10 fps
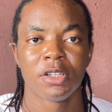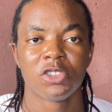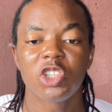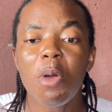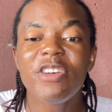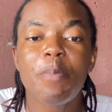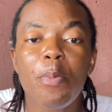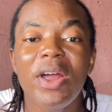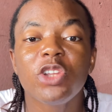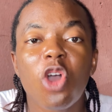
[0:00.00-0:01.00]
Some of the
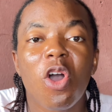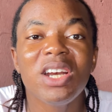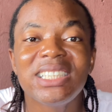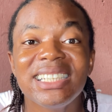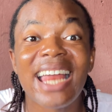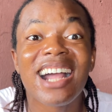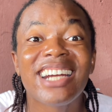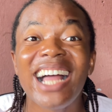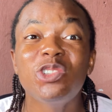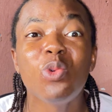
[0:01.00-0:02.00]
people they talk all these things now
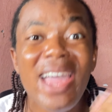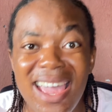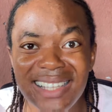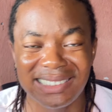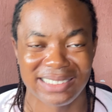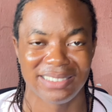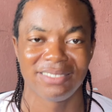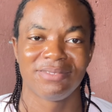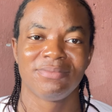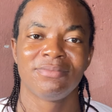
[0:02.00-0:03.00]
graduates.
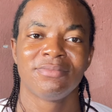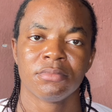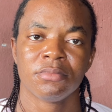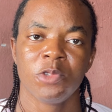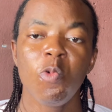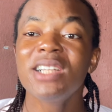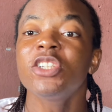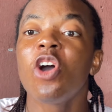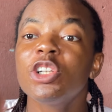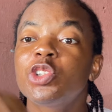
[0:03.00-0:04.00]
What
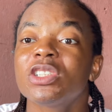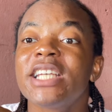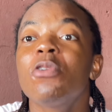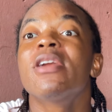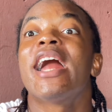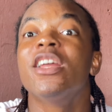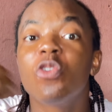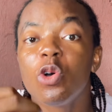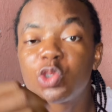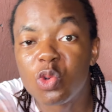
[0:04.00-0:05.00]
you can show say when they
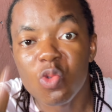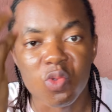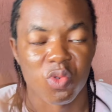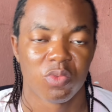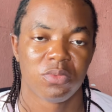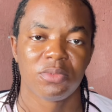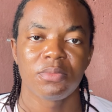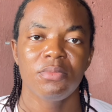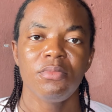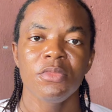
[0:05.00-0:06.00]
go school,
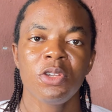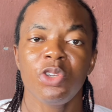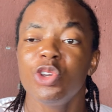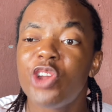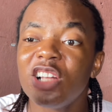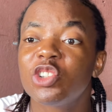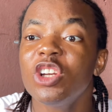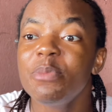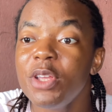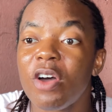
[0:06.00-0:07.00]
you don't know
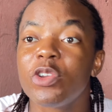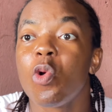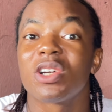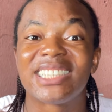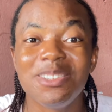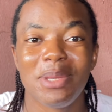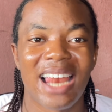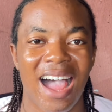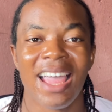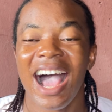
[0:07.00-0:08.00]
the meaning of the word
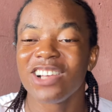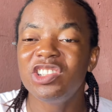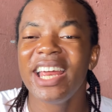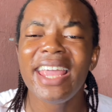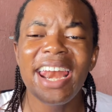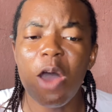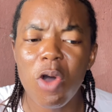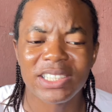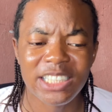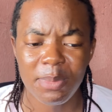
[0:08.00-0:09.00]
similar. As you hear that
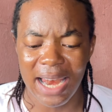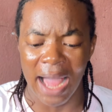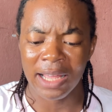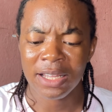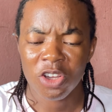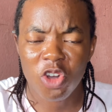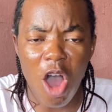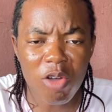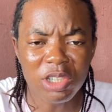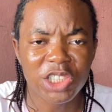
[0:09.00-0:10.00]
word similar,
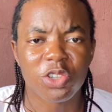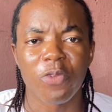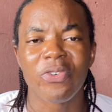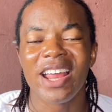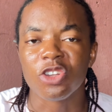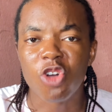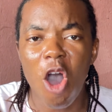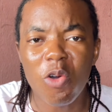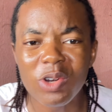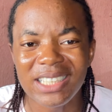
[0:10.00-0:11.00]
Google is your friend.
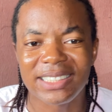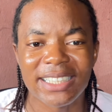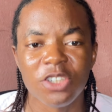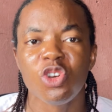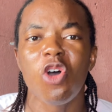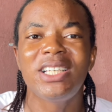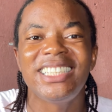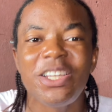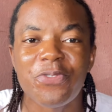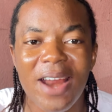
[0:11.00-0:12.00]
Google this thing, know the
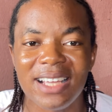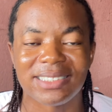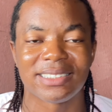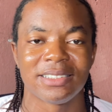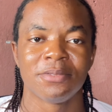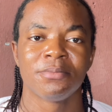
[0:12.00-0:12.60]
difference.